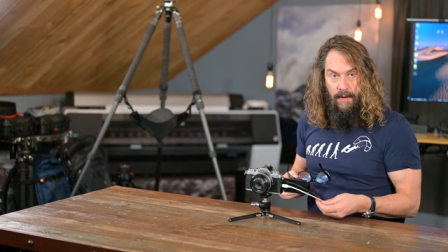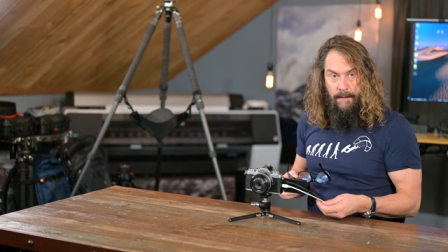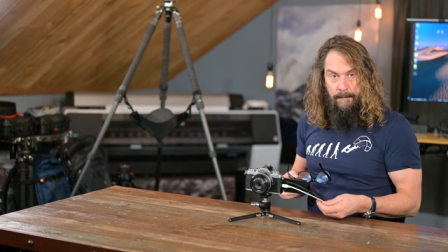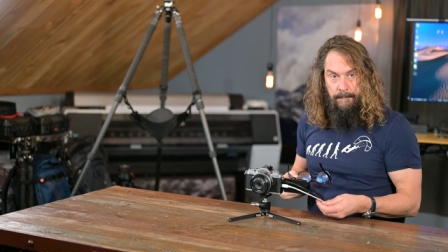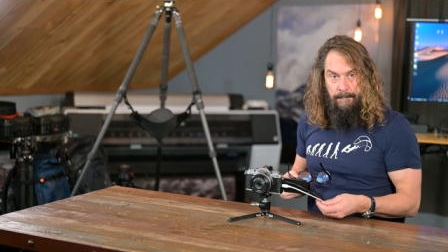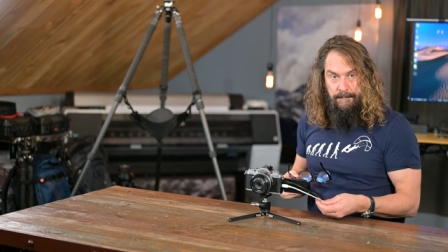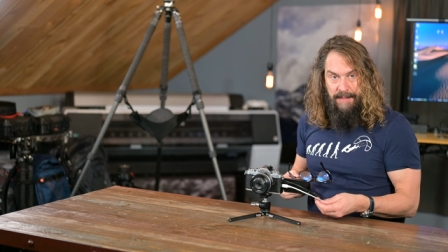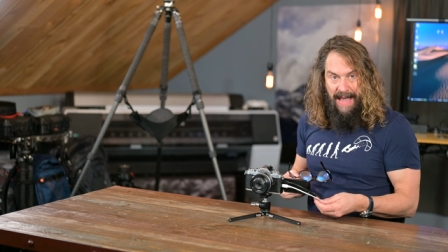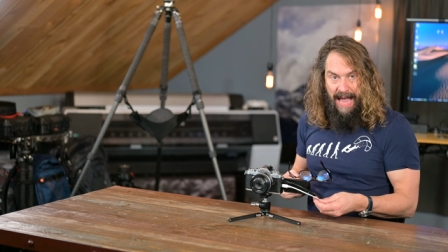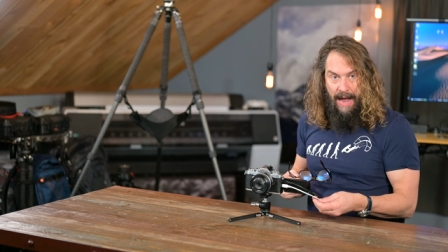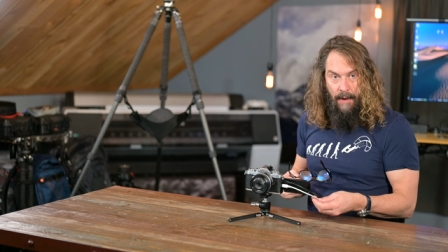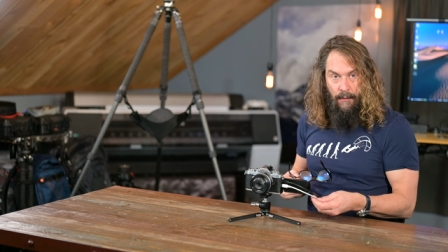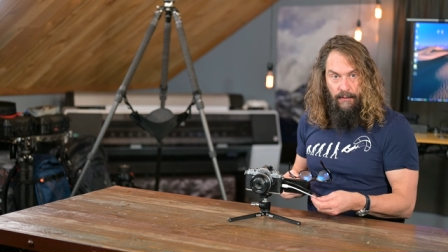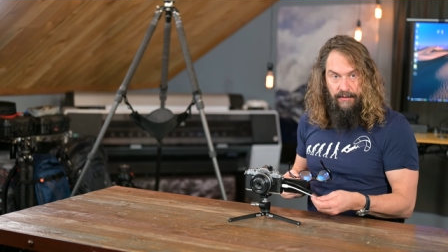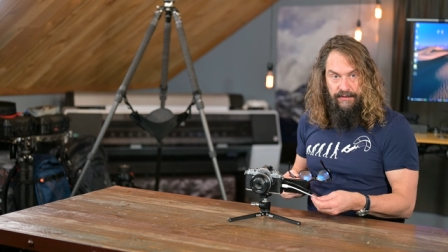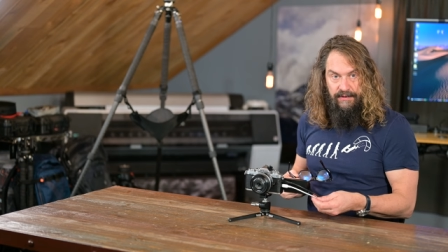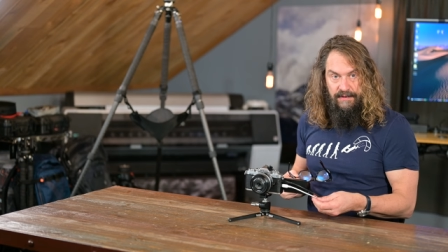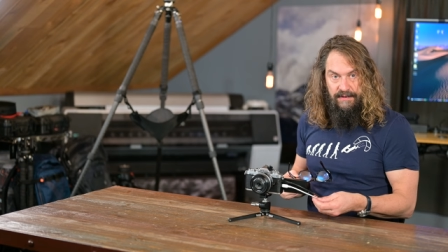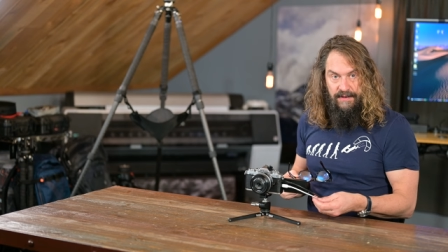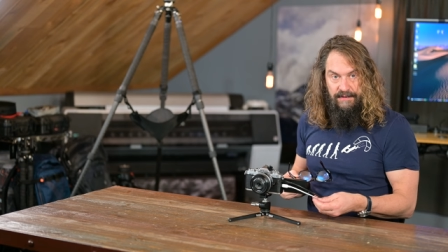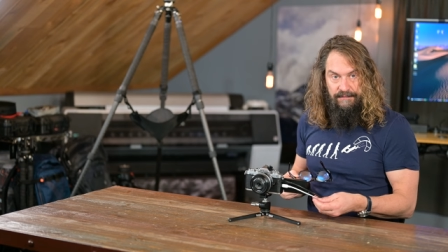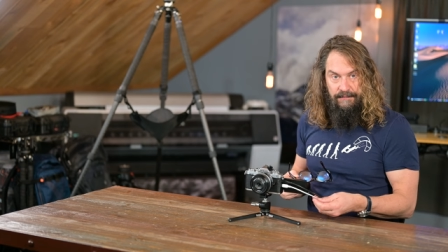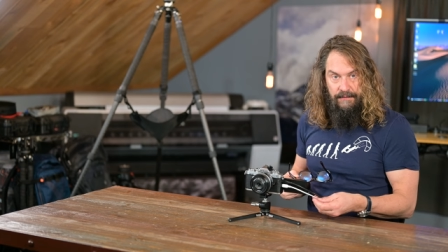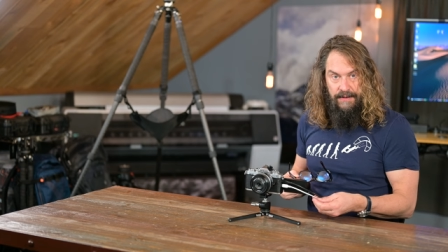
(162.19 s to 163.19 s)
a power
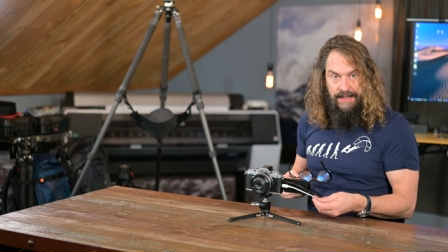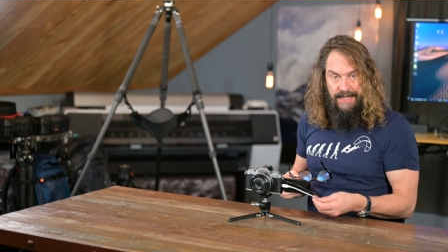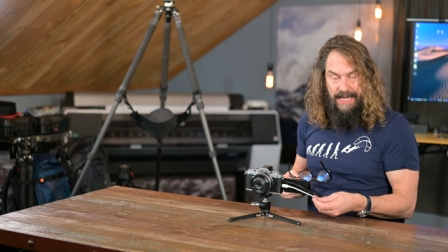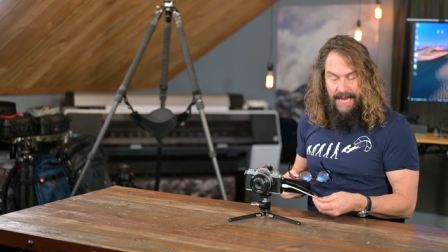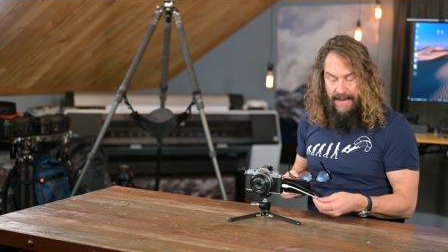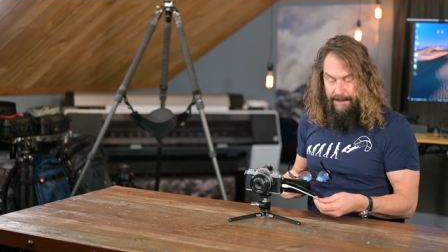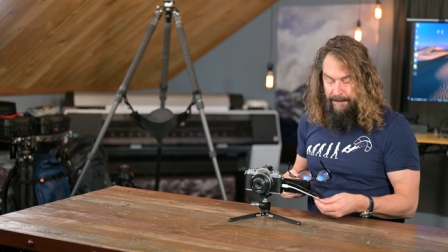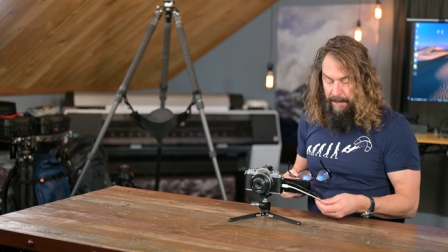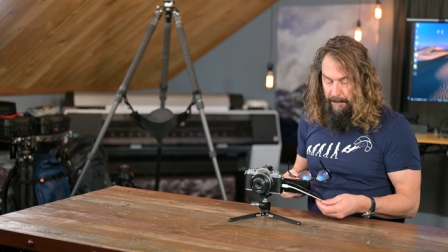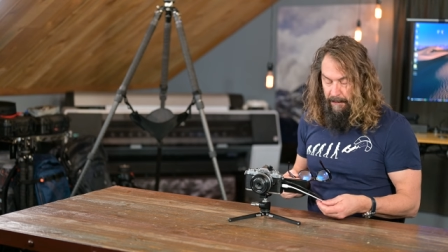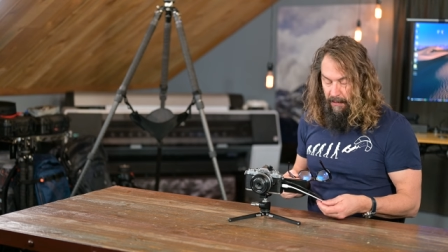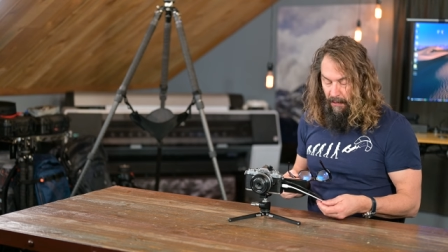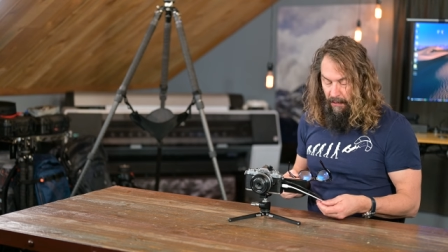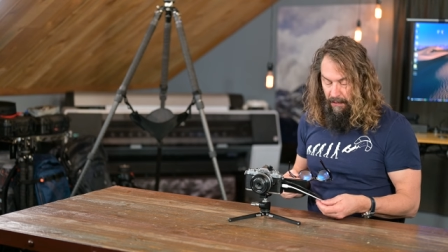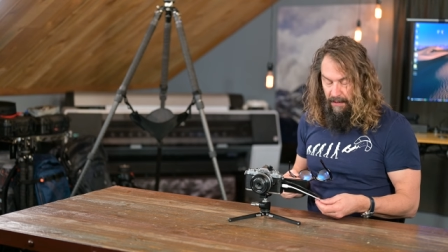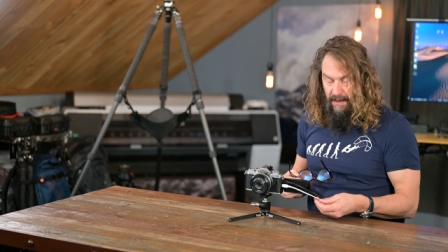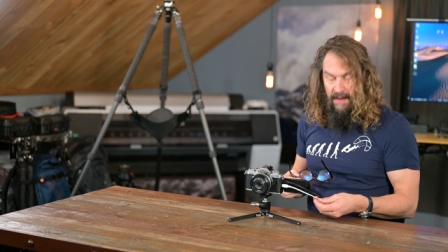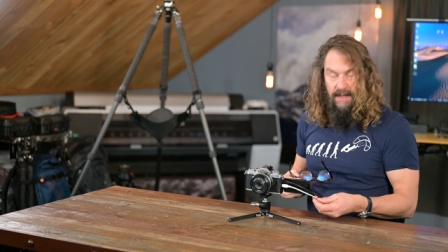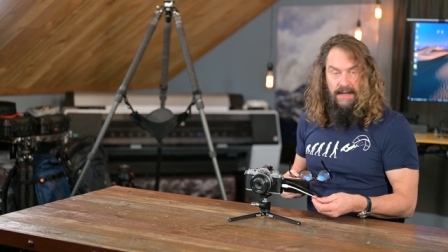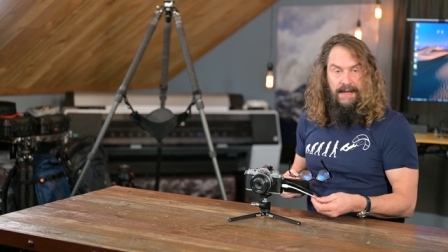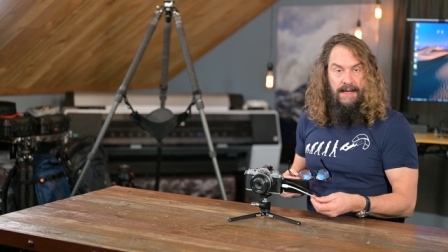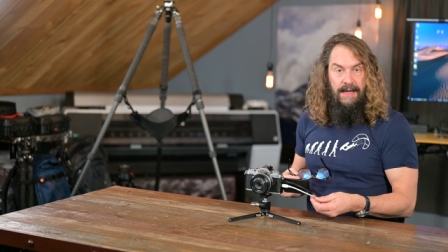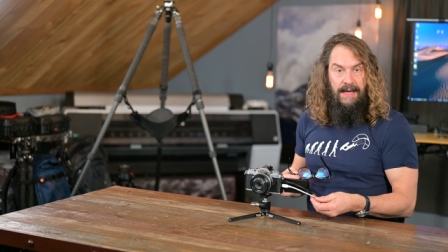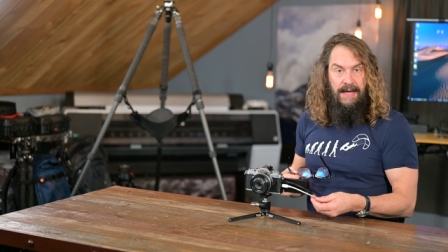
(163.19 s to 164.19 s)
delivery capable
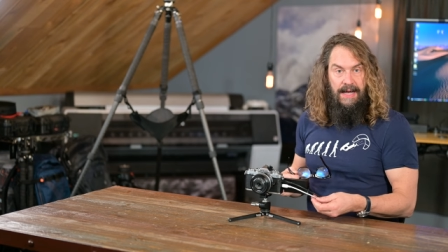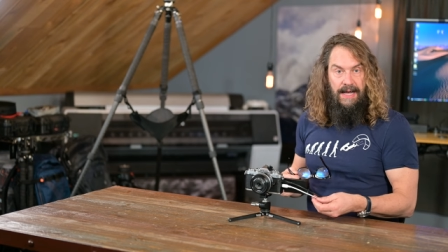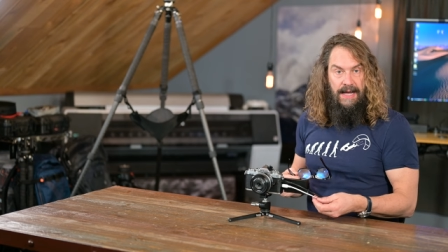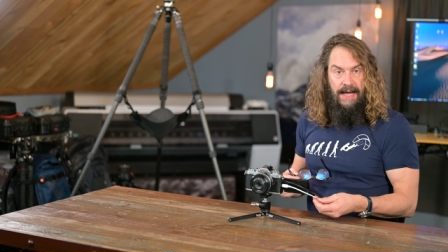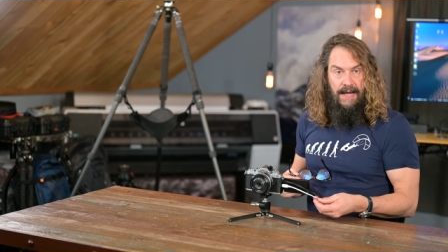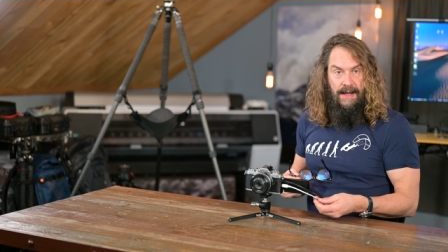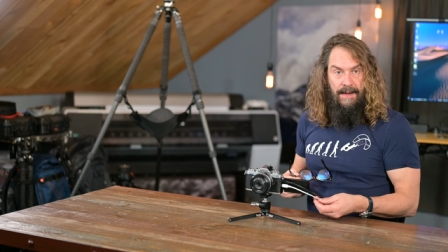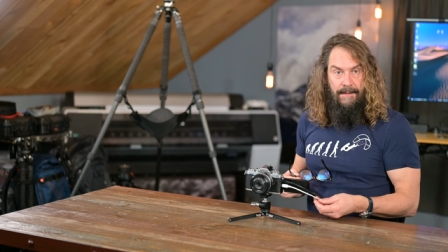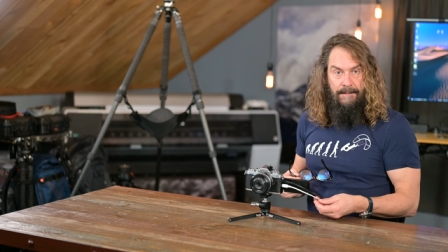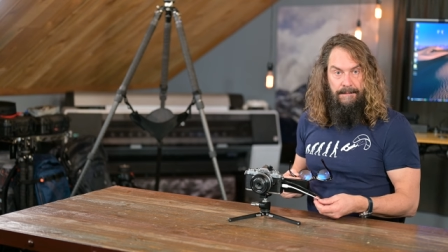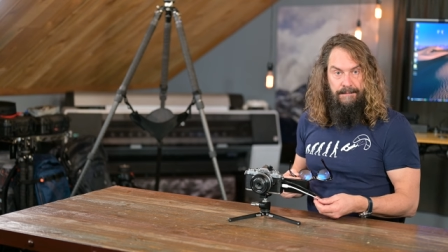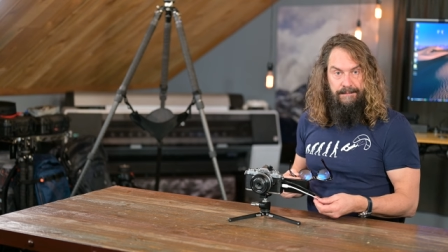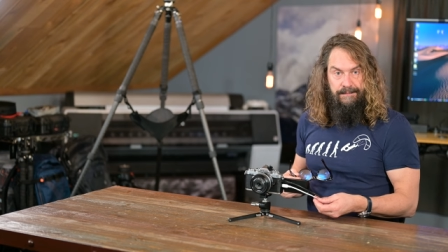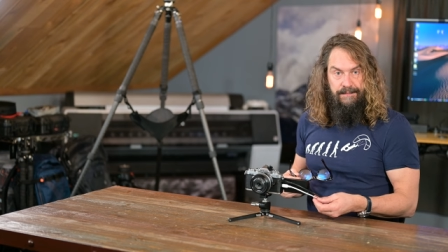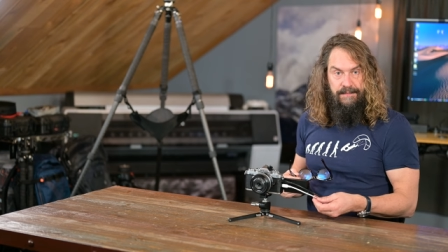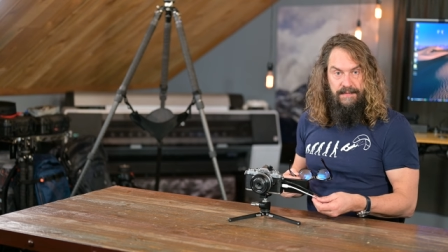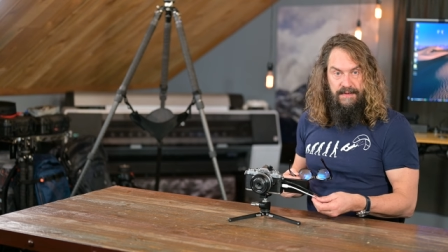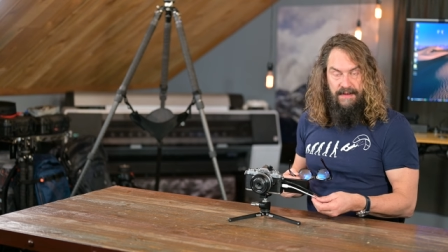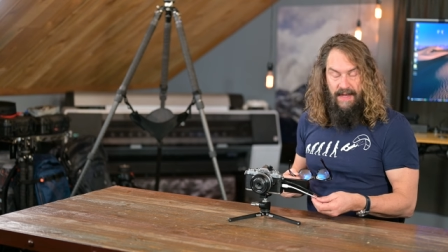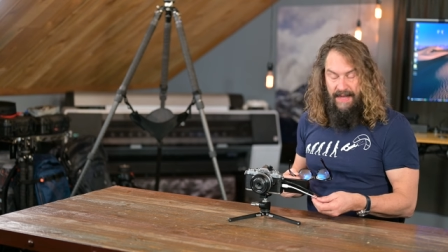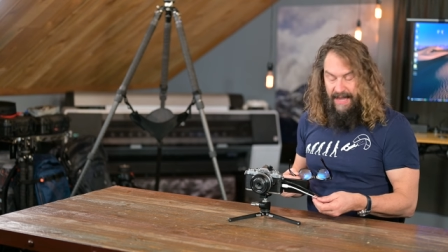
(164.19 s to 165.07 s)
um,